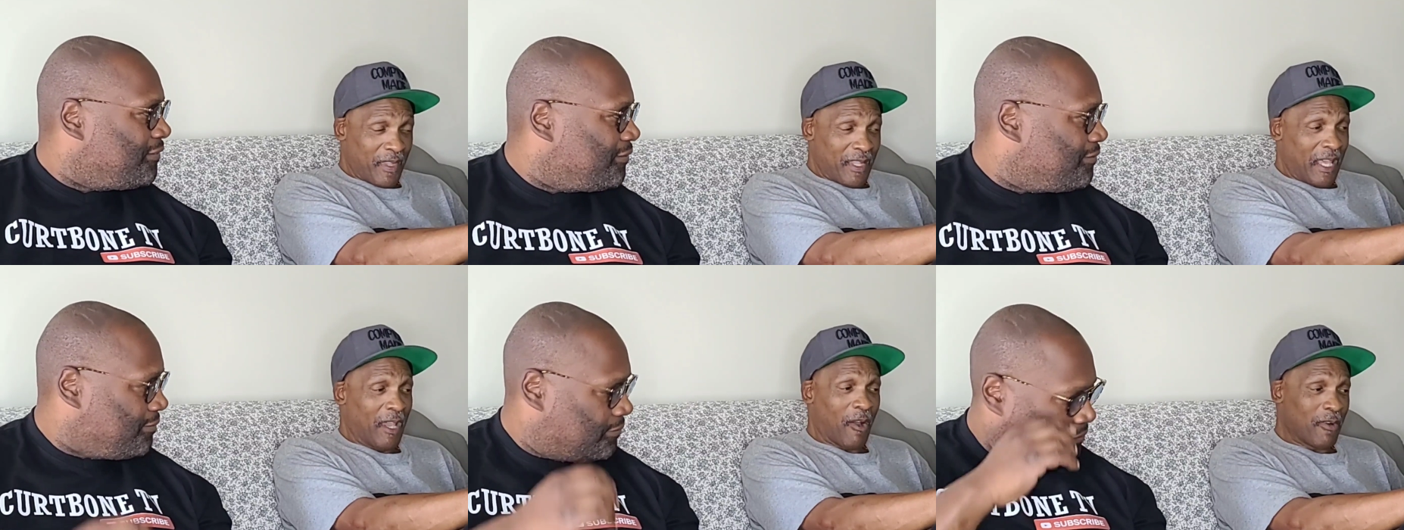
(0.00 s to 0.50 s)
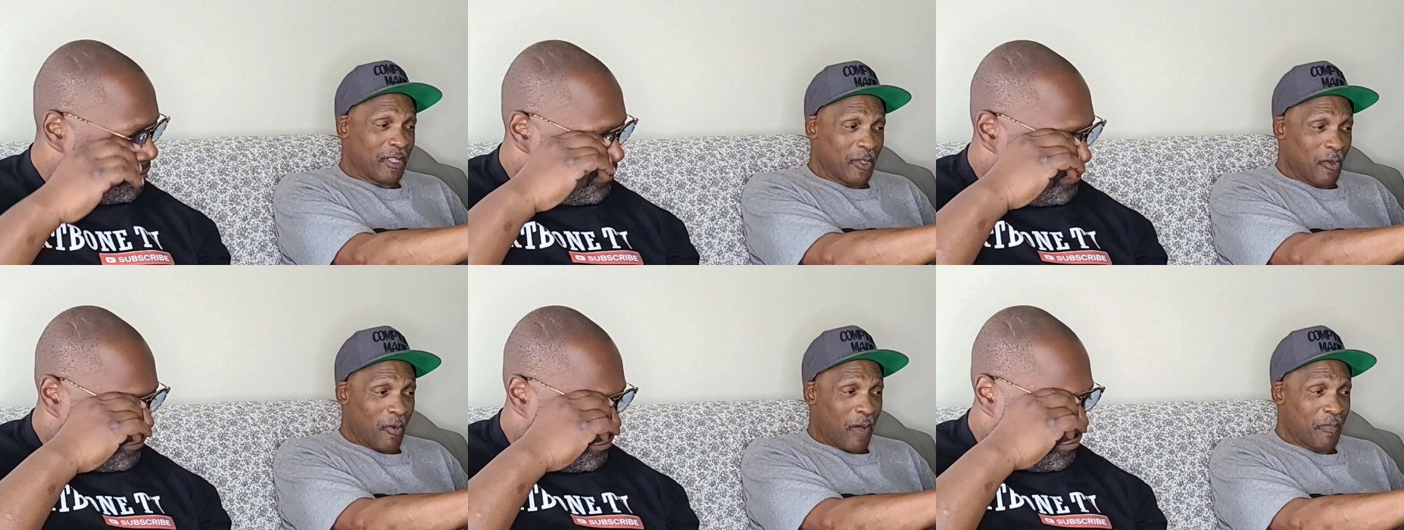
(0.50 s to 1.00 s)
Speaker 1: they already
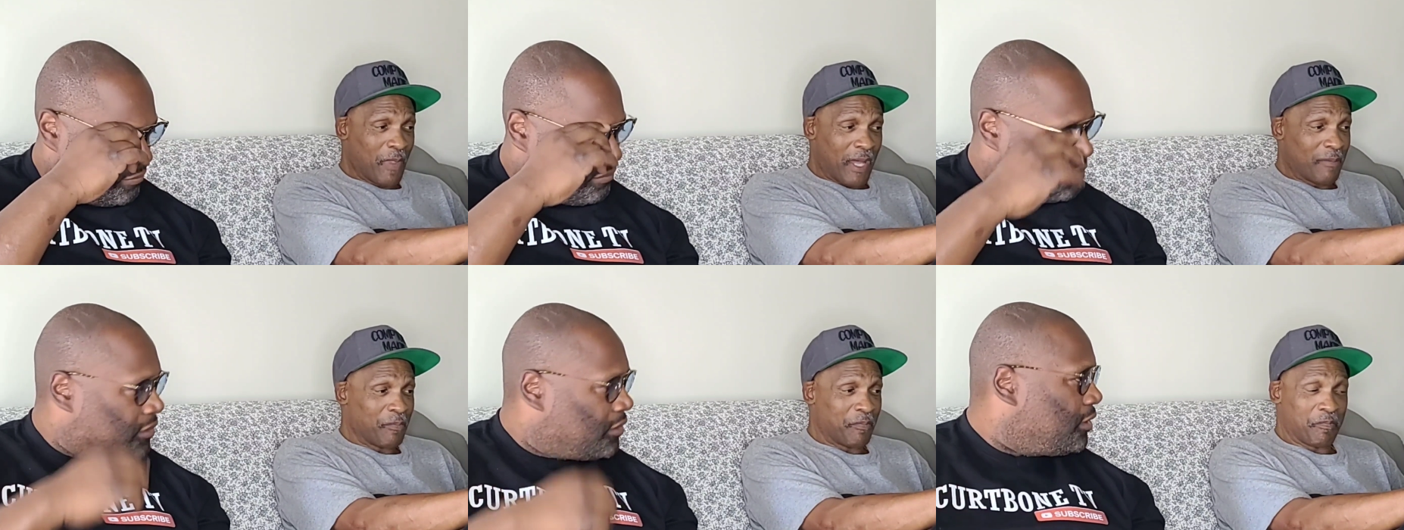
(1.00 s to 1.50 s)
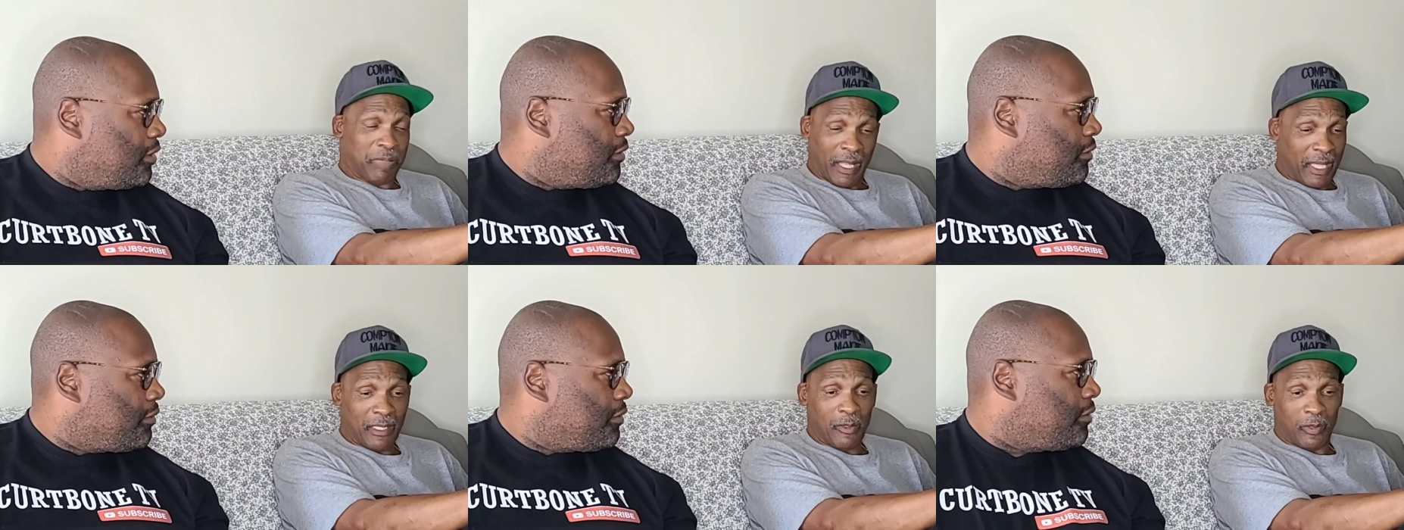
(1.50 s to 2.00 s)
know I'm not
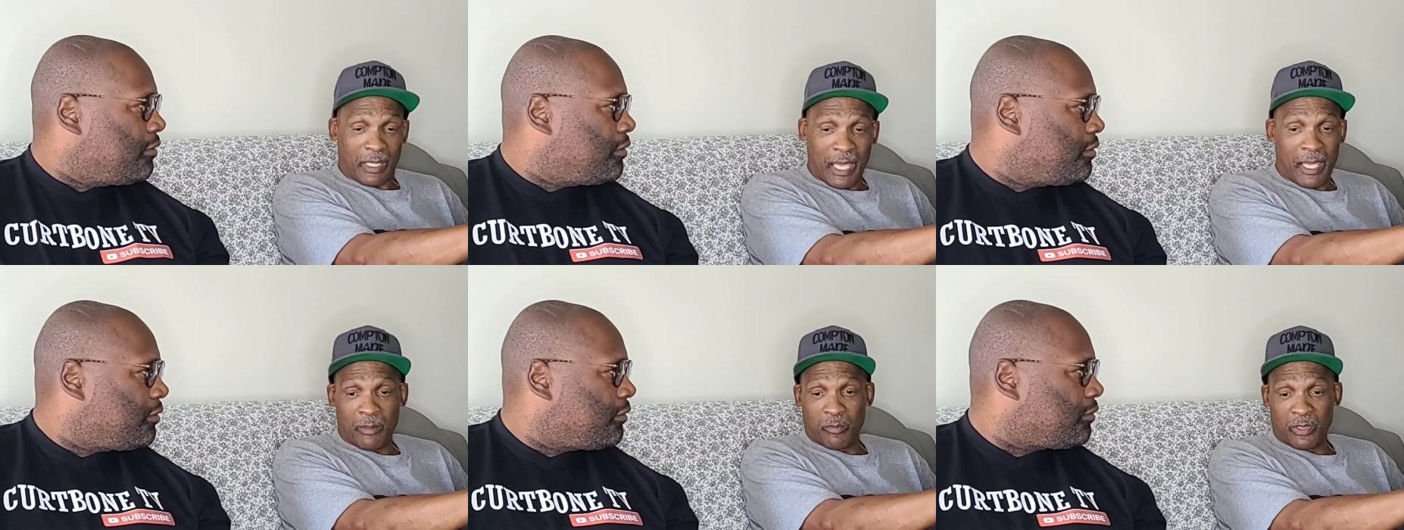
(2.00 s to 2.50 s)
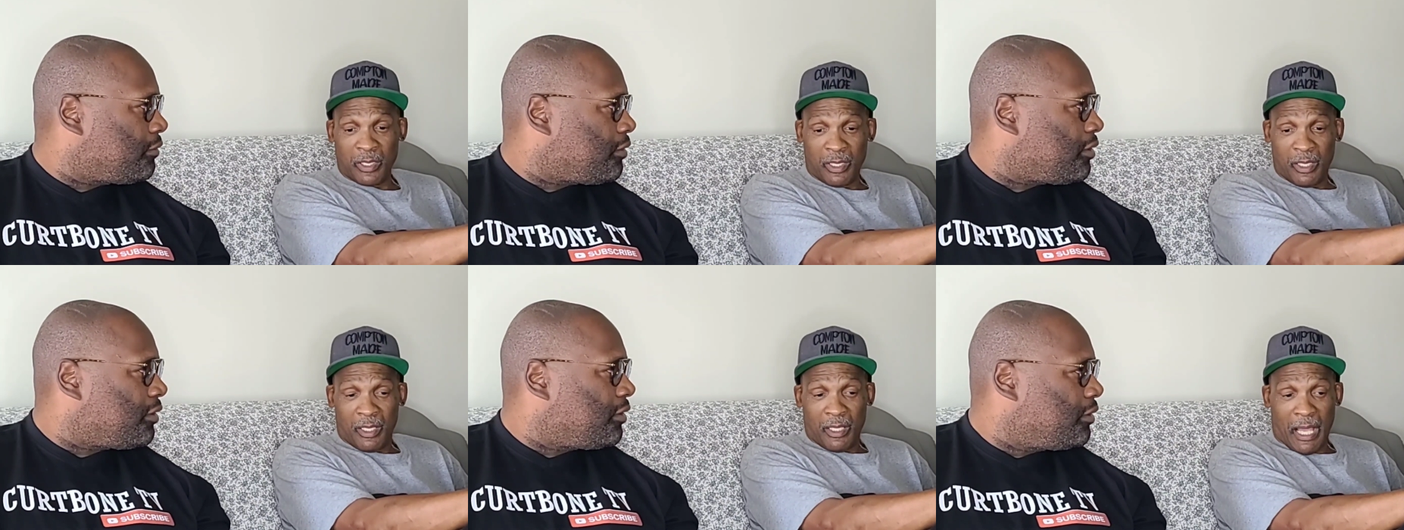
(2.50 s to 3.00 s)
playing no games.
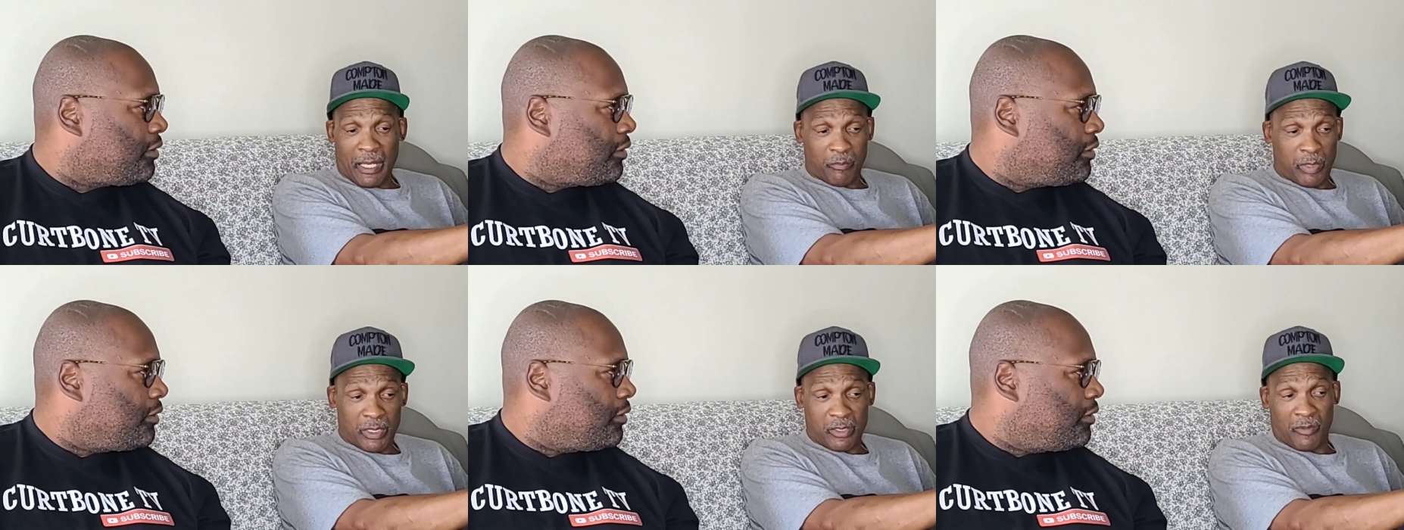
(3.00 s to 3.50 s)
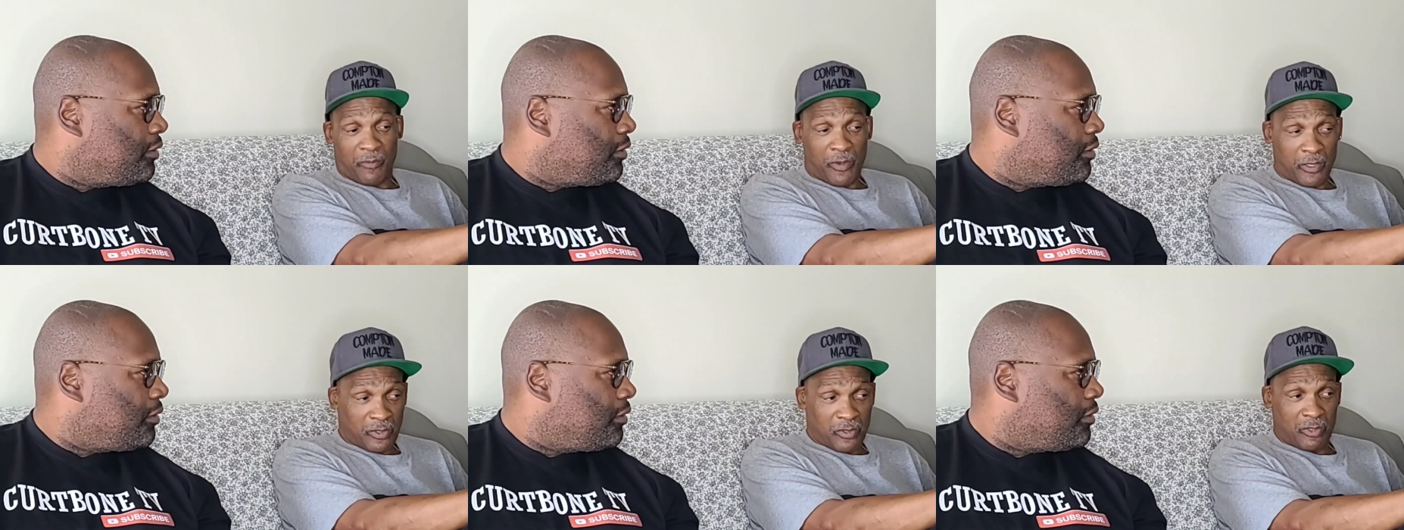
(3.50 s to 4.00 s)
Mm-hmm. Uh-huh. I'd have been to the
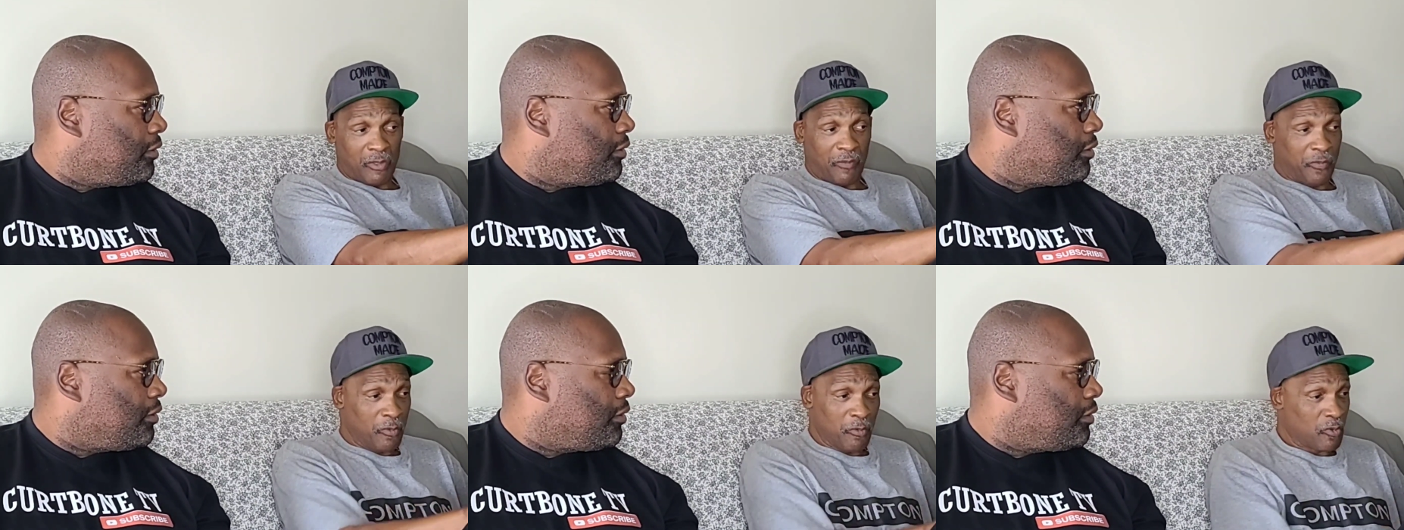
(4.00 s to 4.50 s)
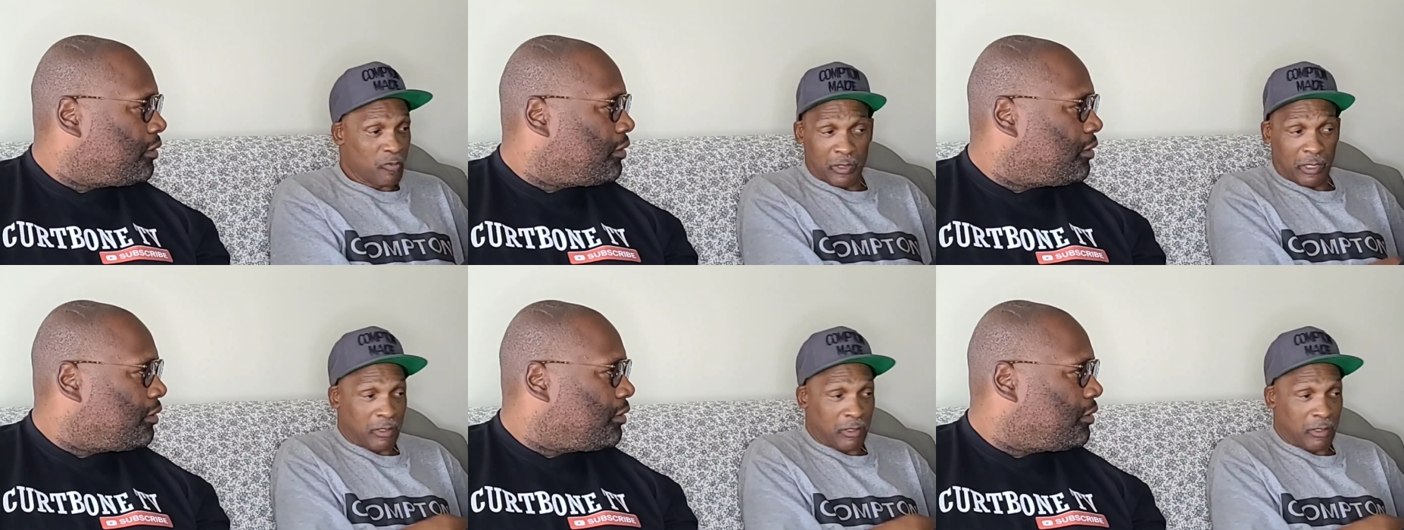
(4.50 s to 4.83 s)
functions, to the funerals with